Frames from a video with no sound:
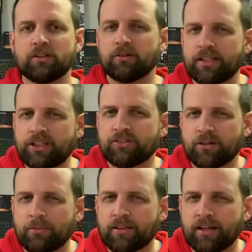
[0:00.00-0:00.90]
So it's just
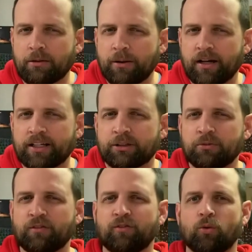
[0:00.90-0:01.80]
something to think about as
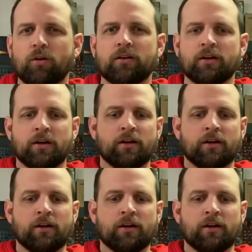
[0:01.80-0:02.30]
you're moving forward.